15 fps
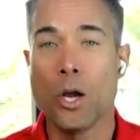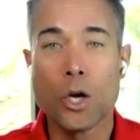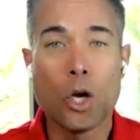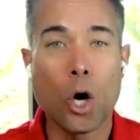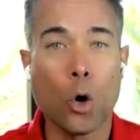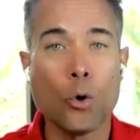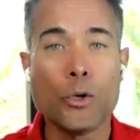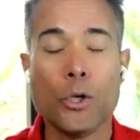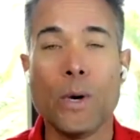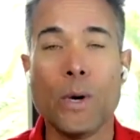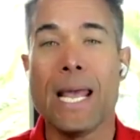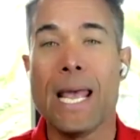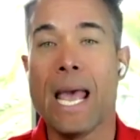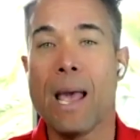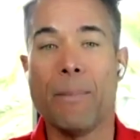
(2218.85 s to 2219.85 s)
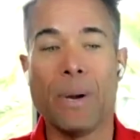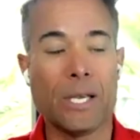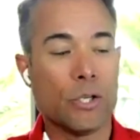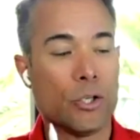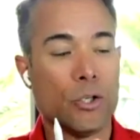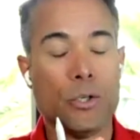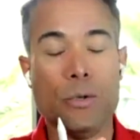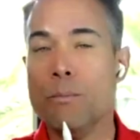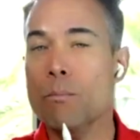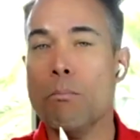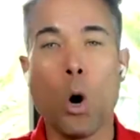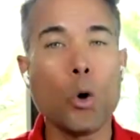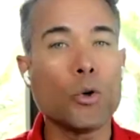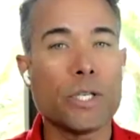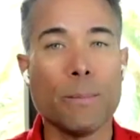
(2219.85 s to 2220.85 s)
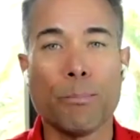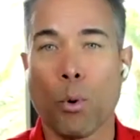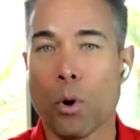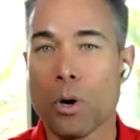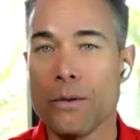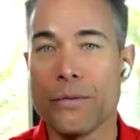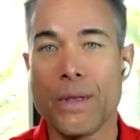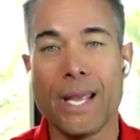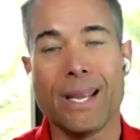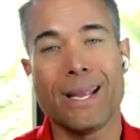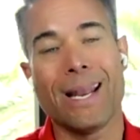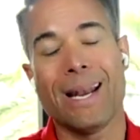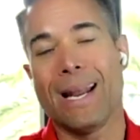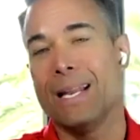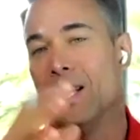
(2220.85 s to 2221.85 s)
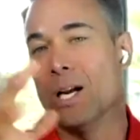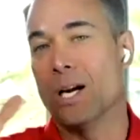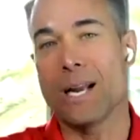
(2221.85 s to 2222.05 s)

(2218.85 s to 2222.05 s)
Go do it. But most important thing, and look,